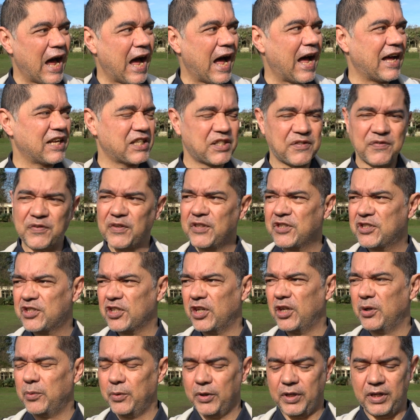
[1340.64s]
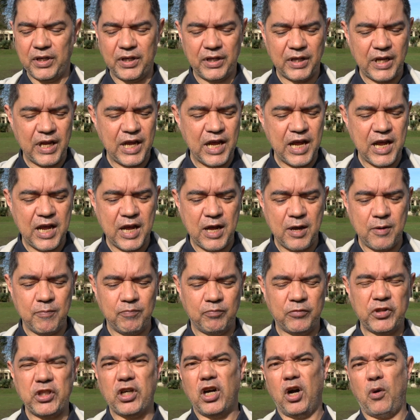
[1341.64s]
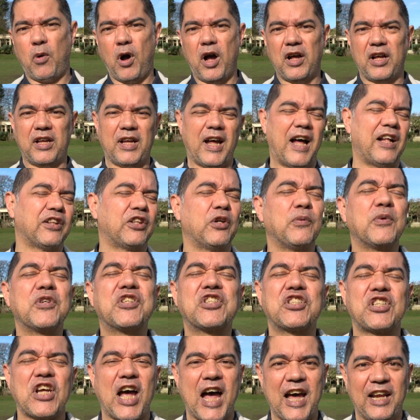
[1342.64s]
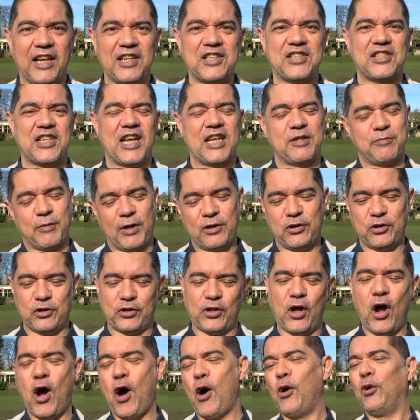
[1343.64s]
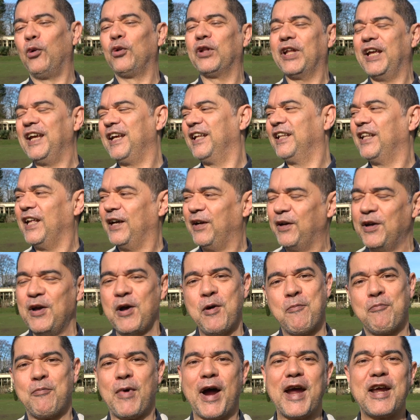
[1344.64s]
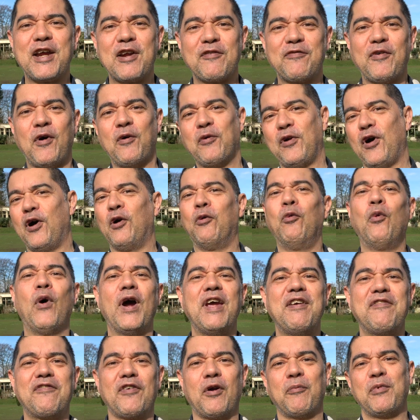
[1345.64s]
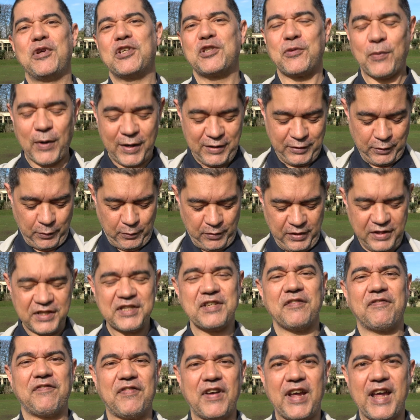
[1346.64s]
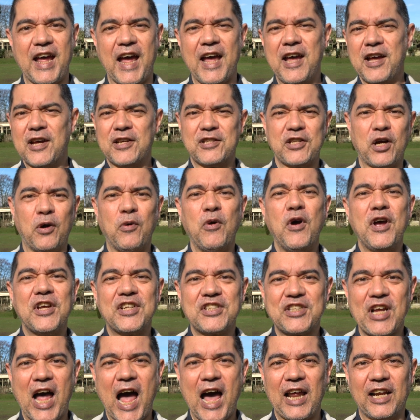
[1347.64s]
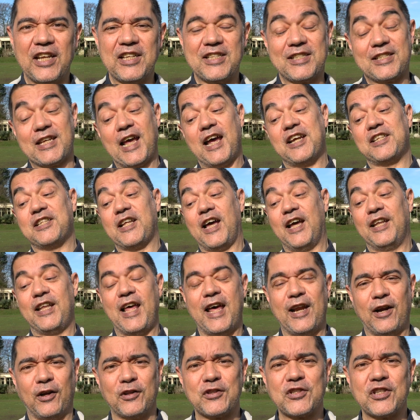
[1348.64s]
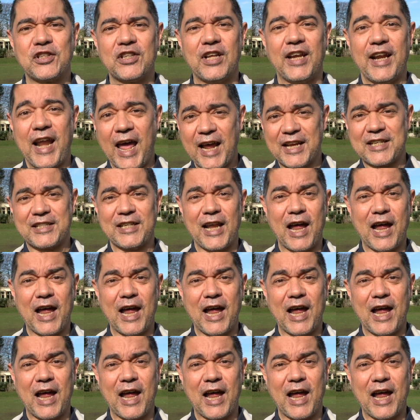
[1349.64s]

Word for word: As for doing, um, do you know what? I'll do a silence test by just holding the microphone away from me so I don't interfere. So silence test and then on to the next